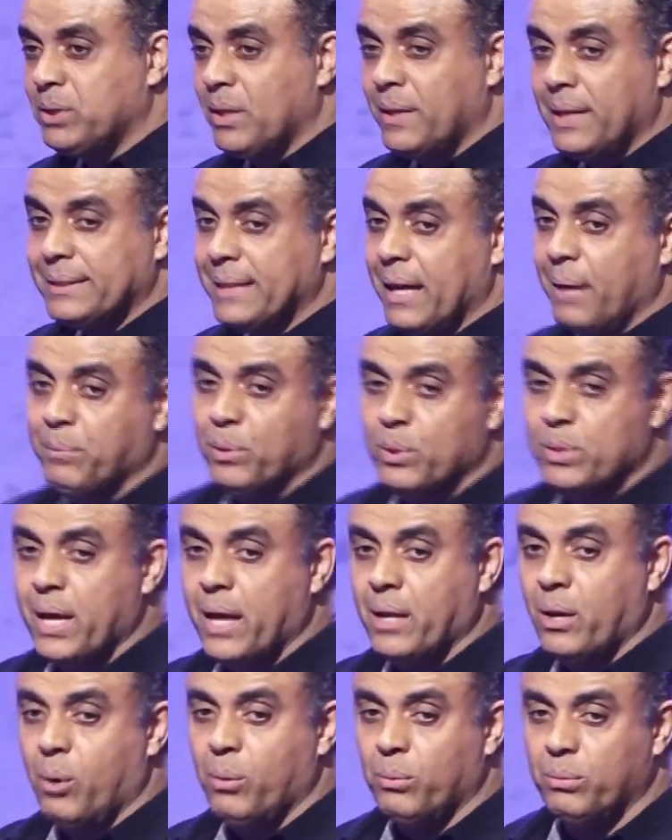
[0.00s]
of the time you say
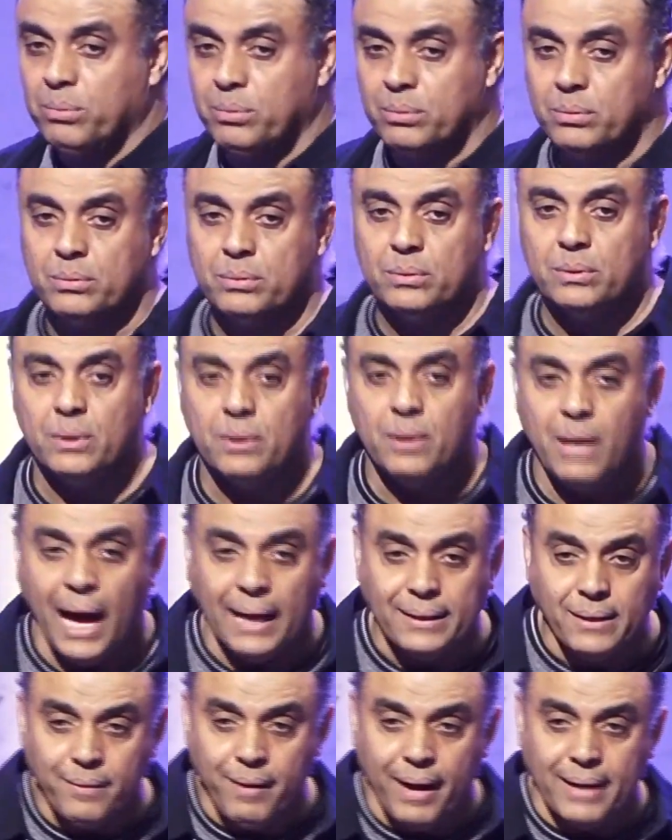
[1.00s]
no.
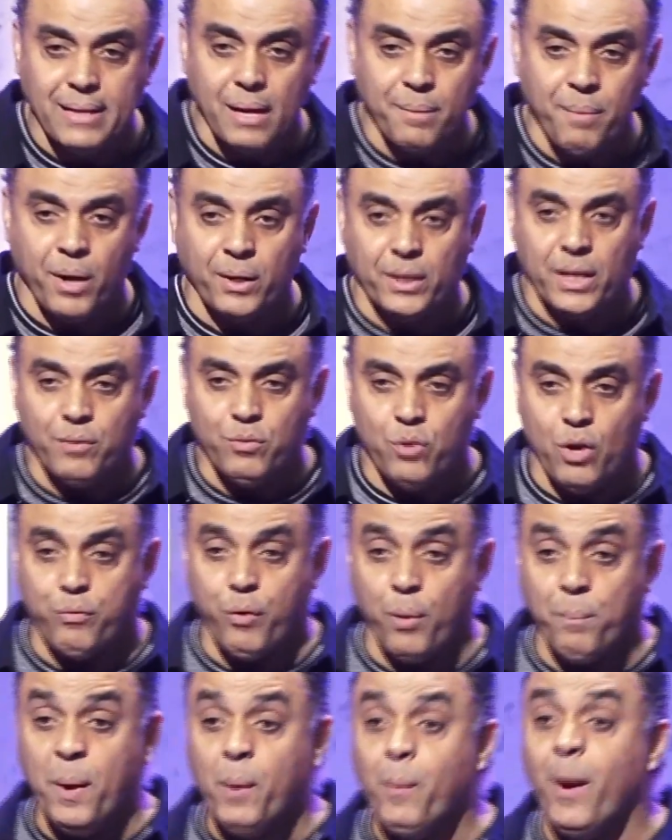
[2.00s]
At the right time, I'll give you a
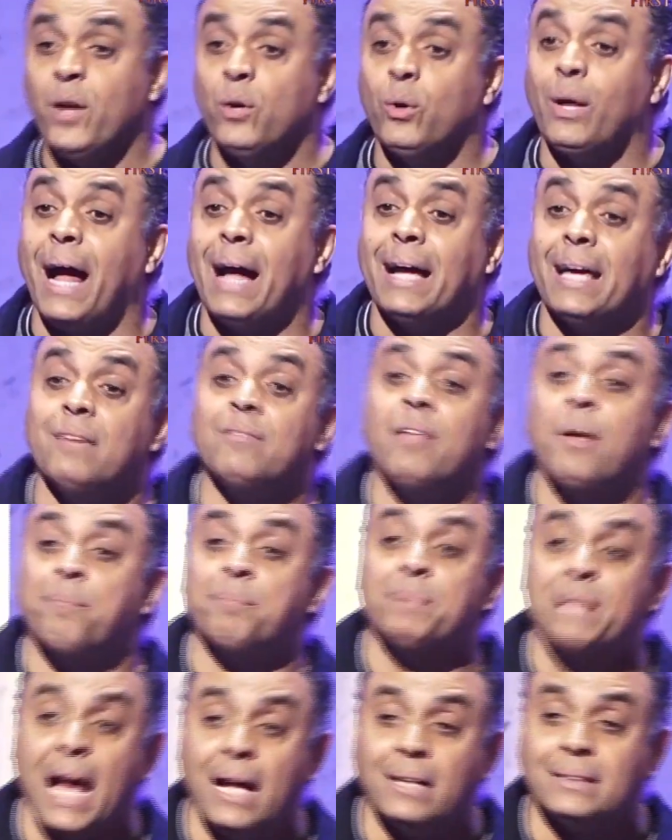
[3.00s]
phone. Meanwhile, you can give the
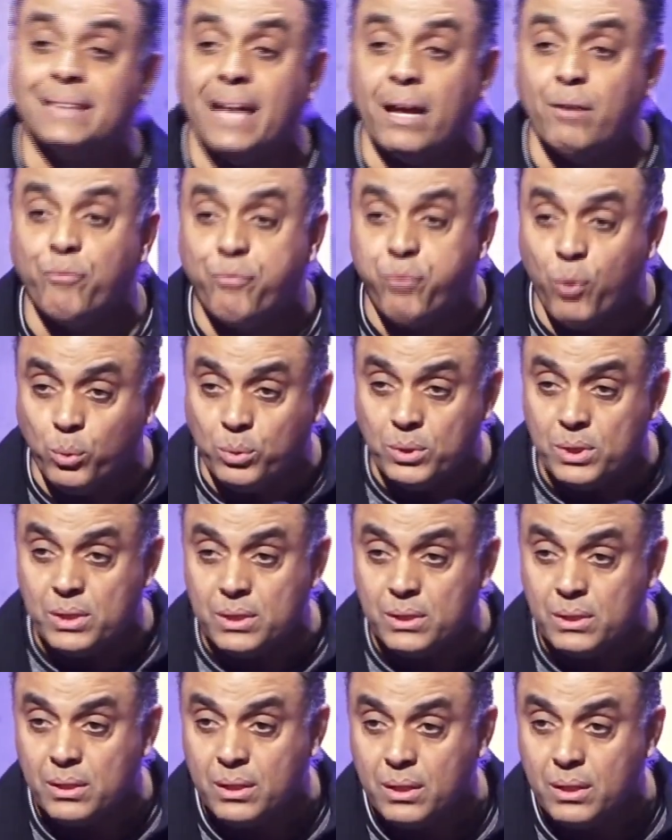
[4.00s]
child 10 phones.